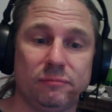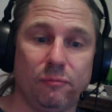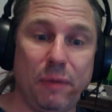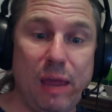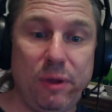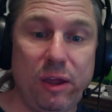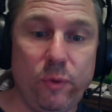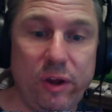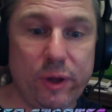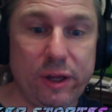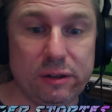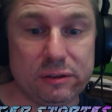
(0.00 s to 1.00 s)
Maybe we
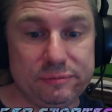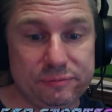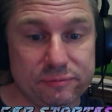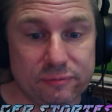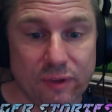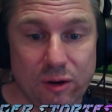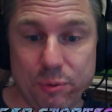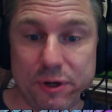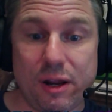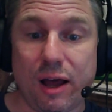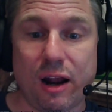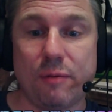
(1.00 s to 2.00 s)
will. But
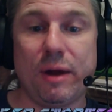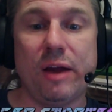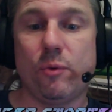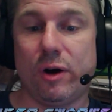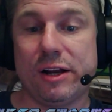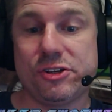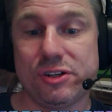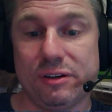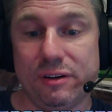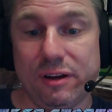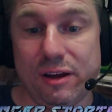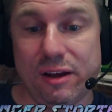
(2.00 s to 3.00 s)
not on my watch.
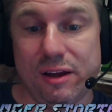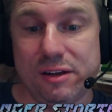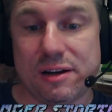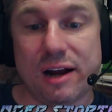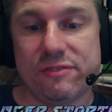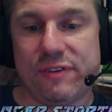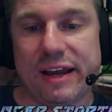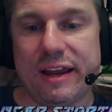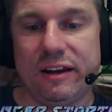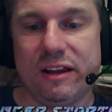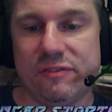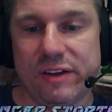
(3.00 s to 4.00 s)
Not if I
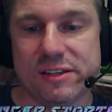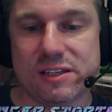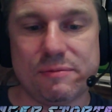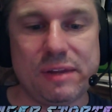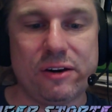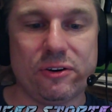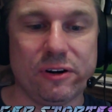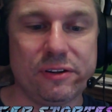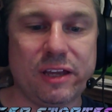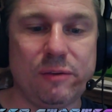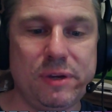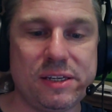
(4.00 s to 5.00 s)
can convince them that
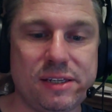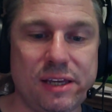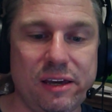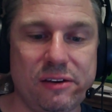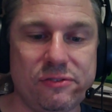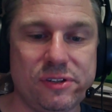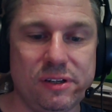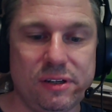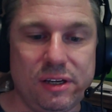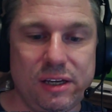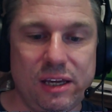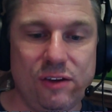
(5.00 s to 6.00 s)
Earth can be saved.
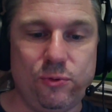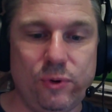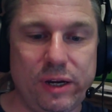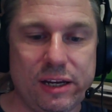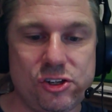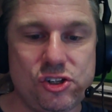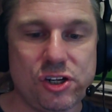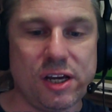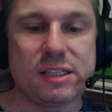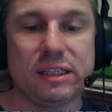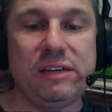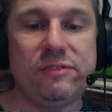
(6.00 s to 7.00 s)
If we can
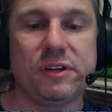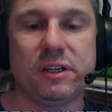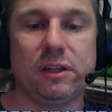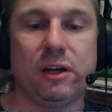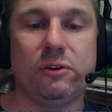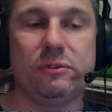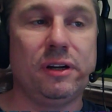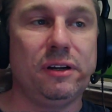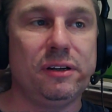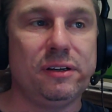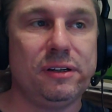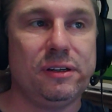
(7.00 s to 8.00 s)
just leave it alone.
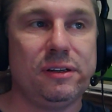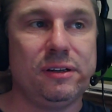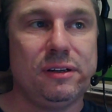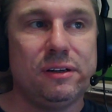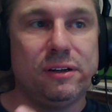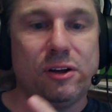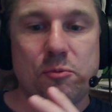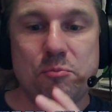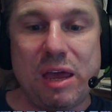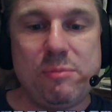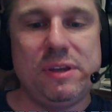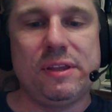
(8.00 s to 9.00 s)

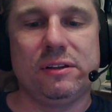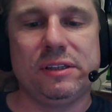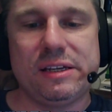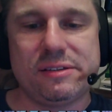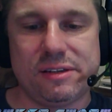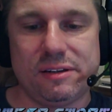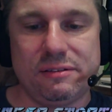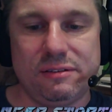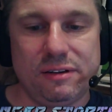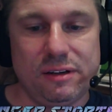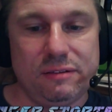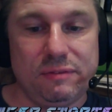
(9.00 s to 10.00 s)
Maybe they'll listen.
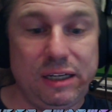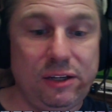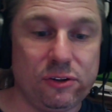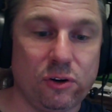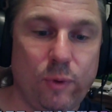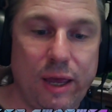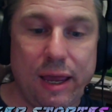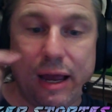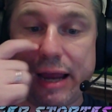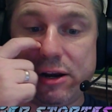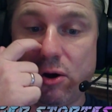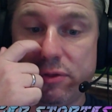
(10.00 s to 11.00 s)
Either way,
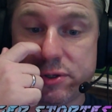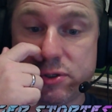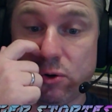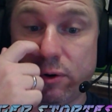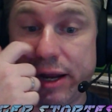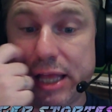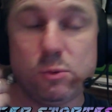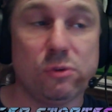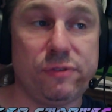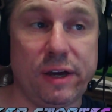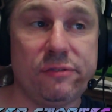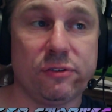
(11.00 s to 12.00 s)
I know the Saurians
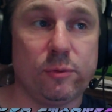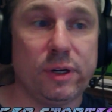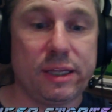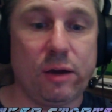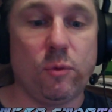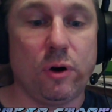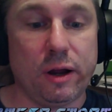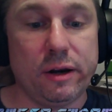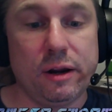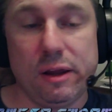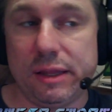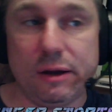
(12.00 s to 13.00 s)
will fight for what they want.
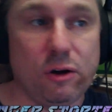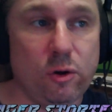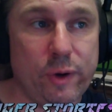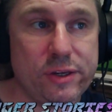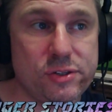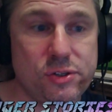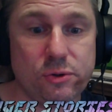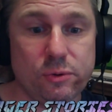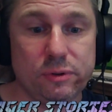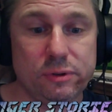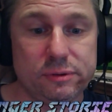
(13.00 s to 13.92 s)
They always do.